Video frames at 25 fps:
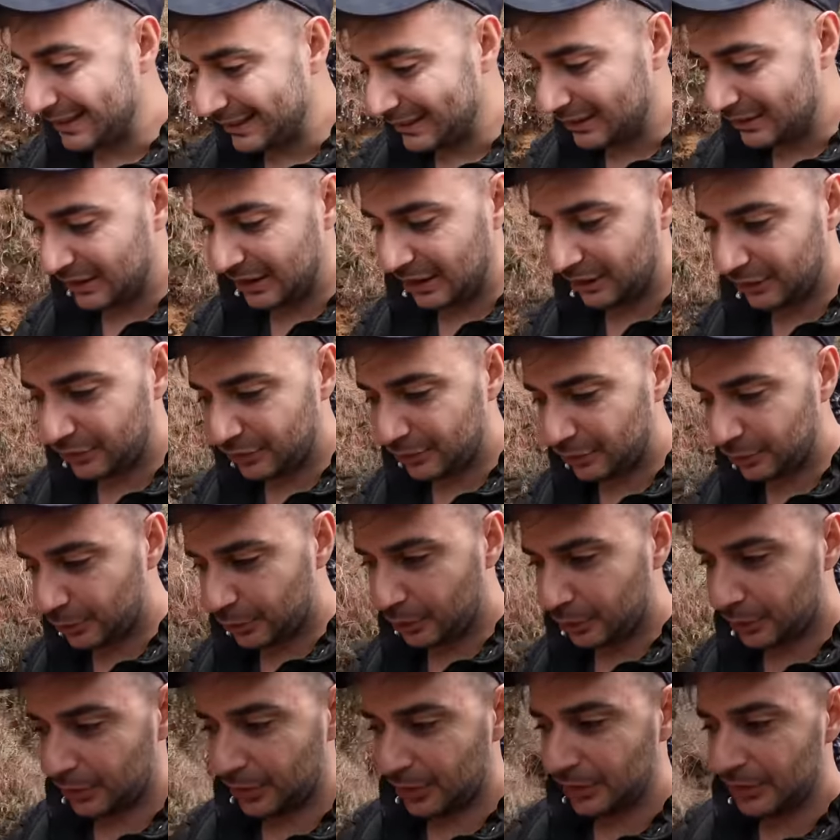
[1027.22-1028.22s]
going to test
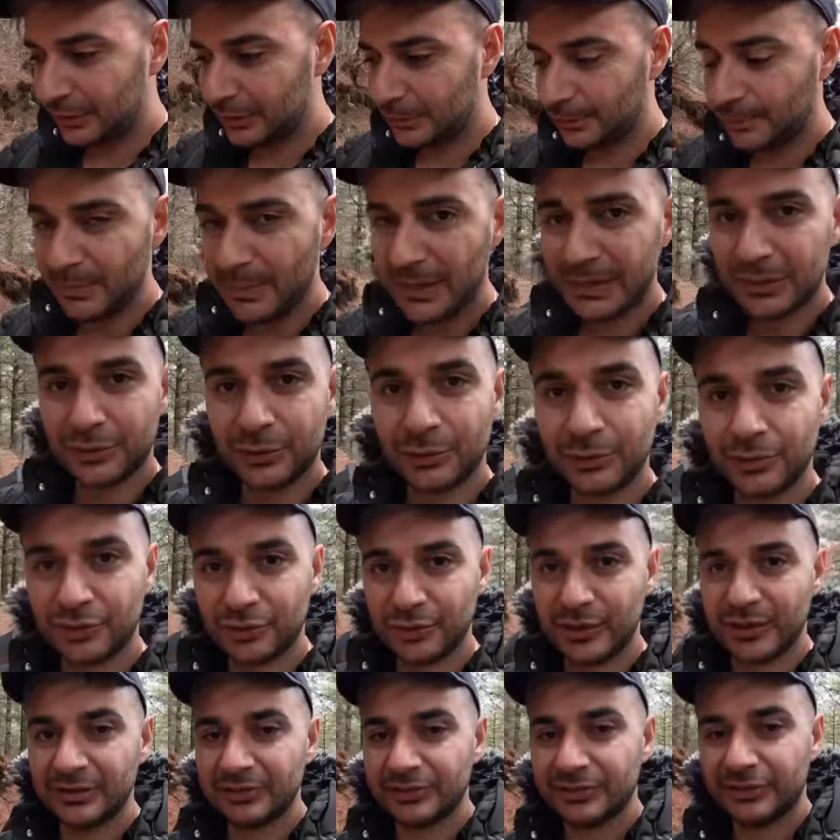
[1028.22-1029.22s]
your mental
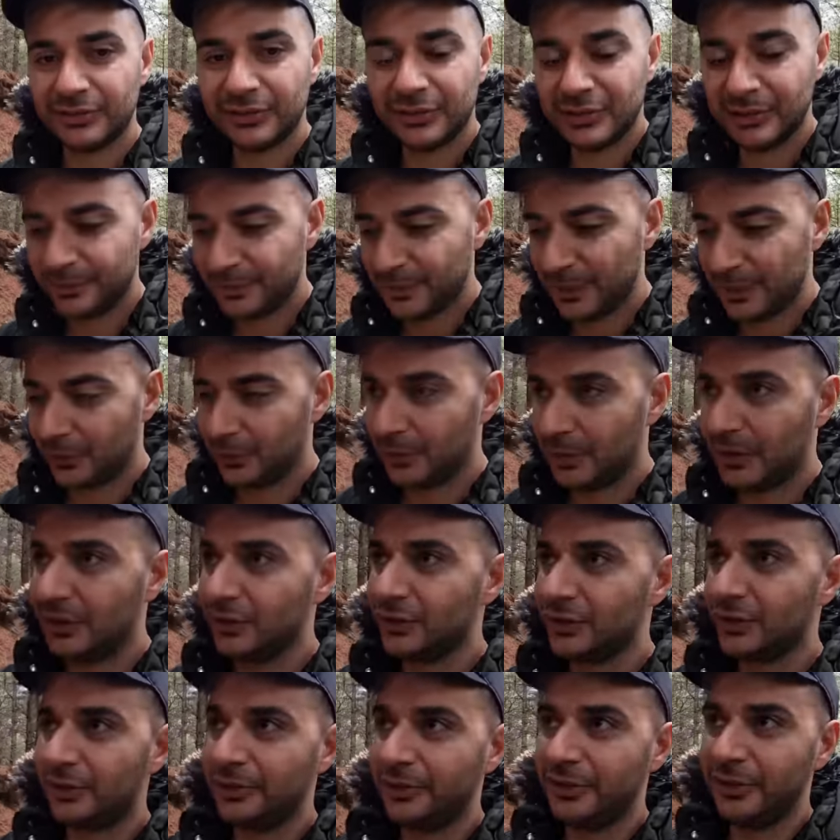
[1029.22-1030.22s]
strength as well
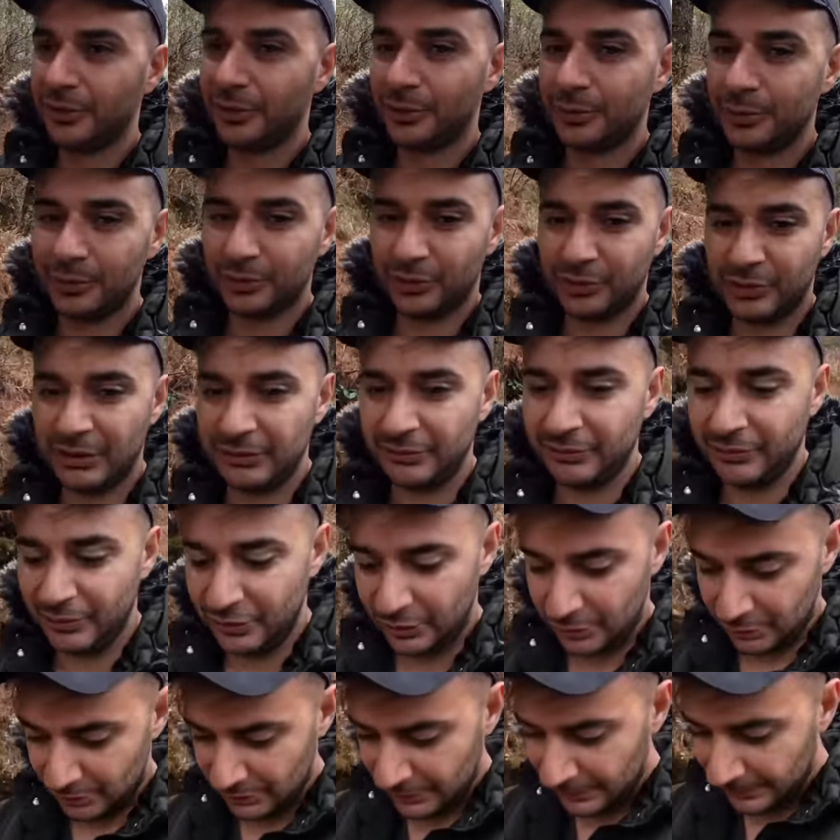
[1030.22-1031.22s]
as your physical strength.
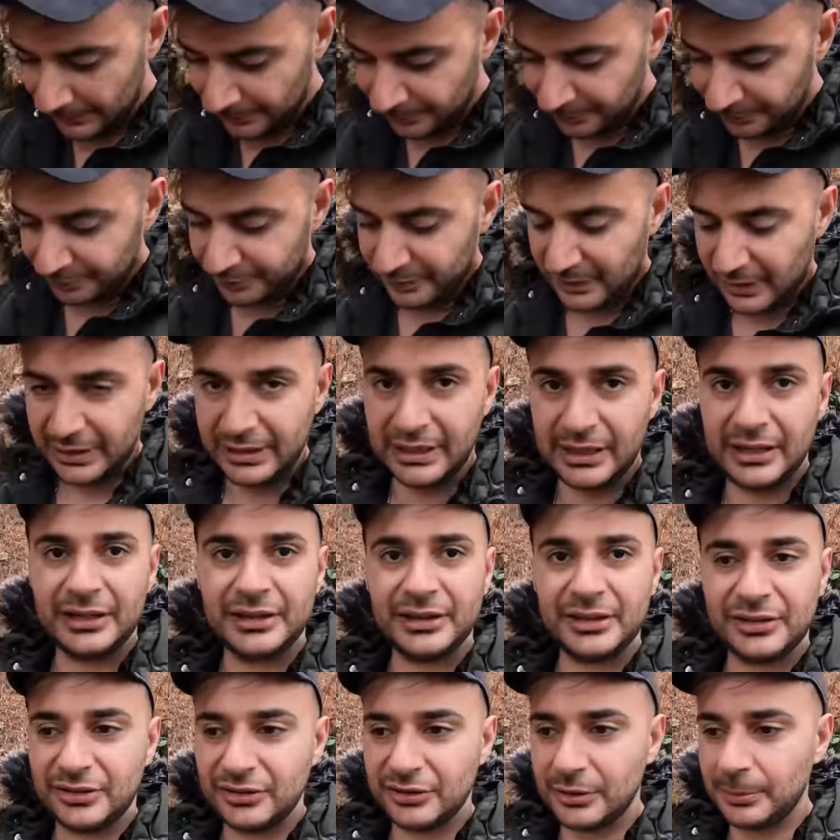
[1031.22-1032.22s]
So yeah,
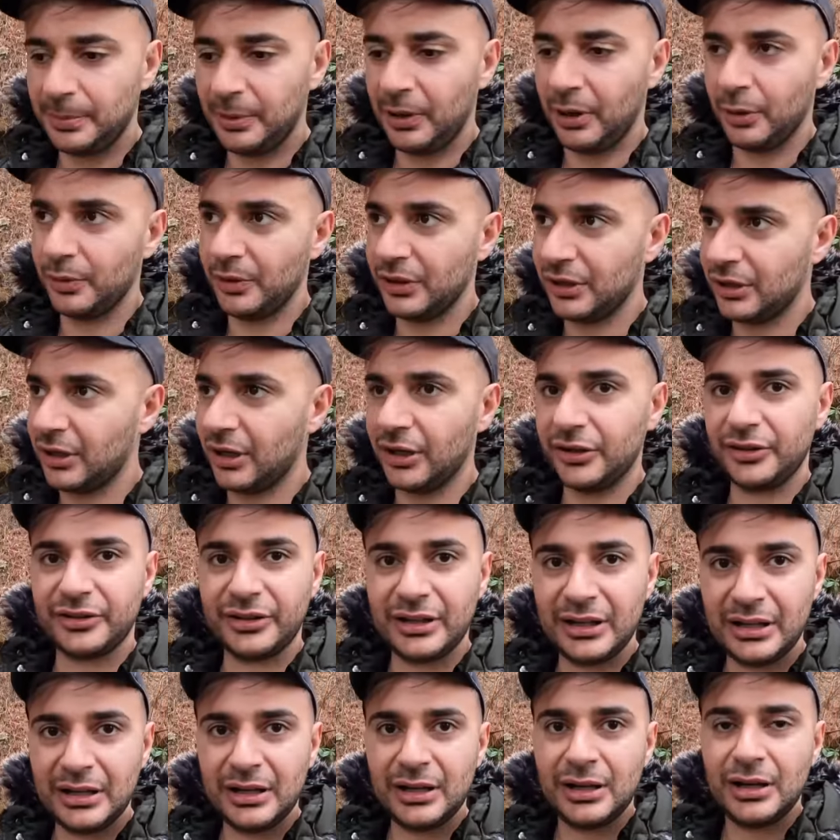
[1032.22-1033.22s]
this is the part where you
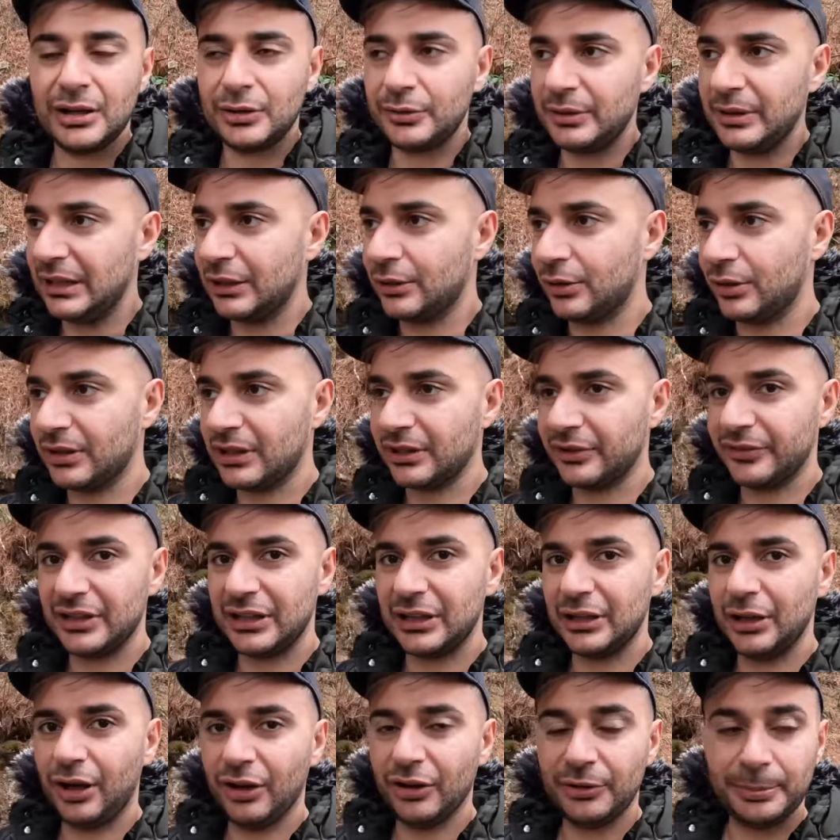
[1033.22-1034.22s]
guys really got to give it
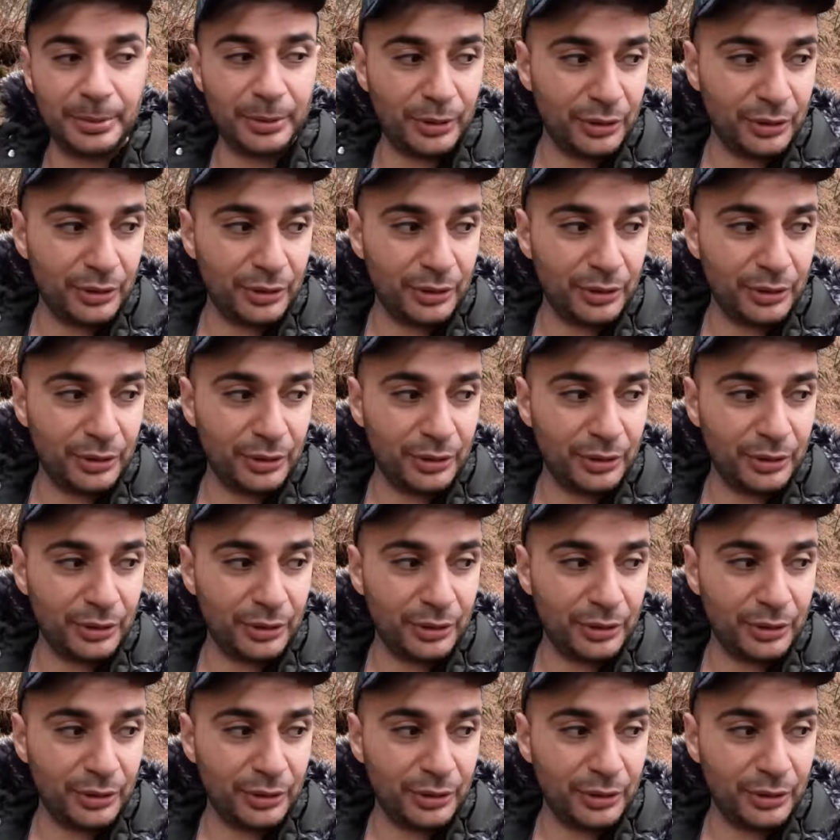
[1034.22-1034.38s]
the last